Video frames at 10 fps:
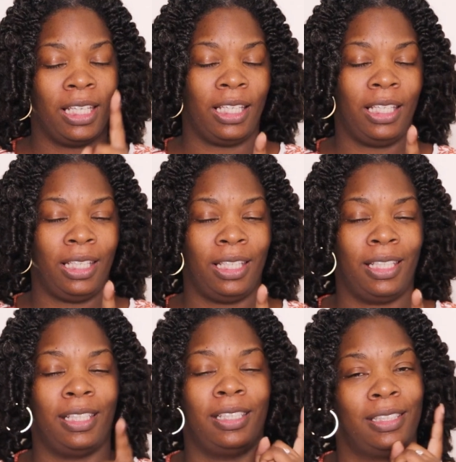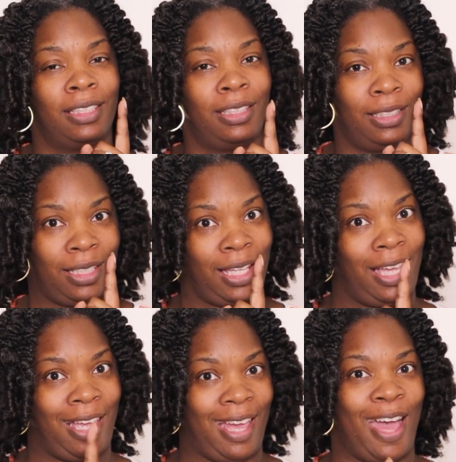is
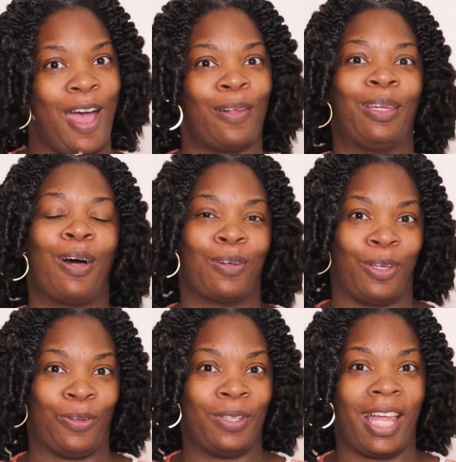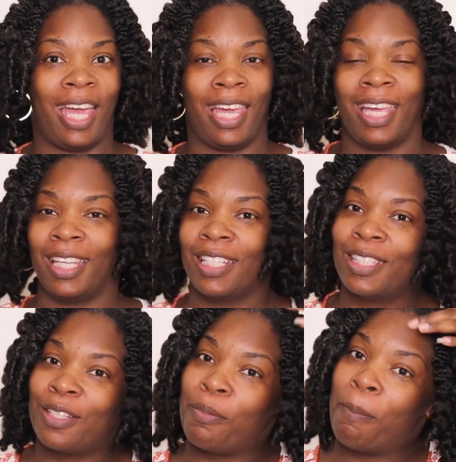how long it'll
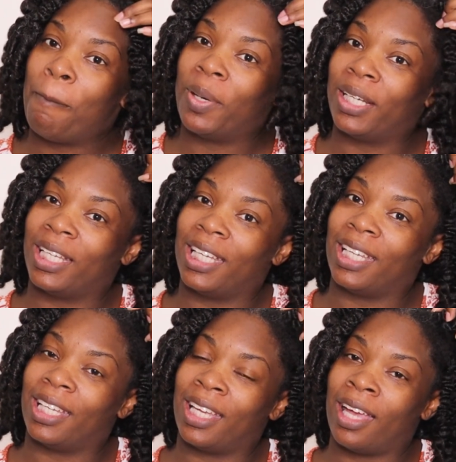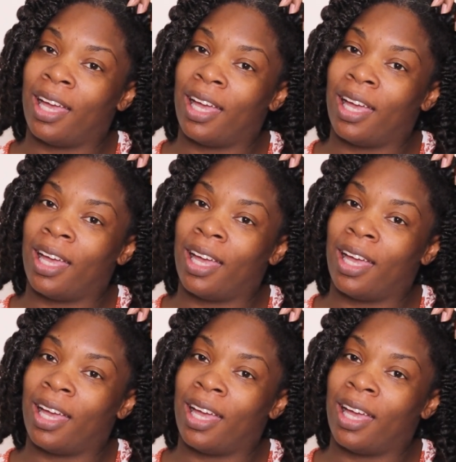last, but